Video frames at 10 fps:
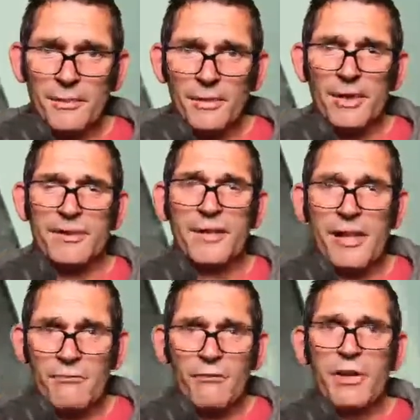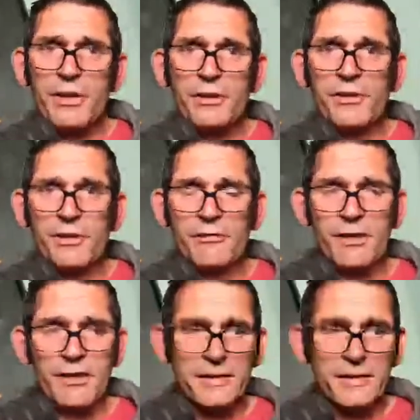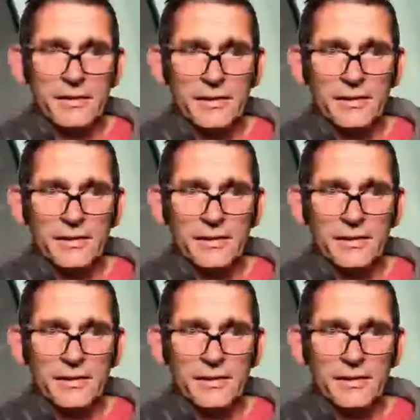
pockets and getting right in the nooks and crannies.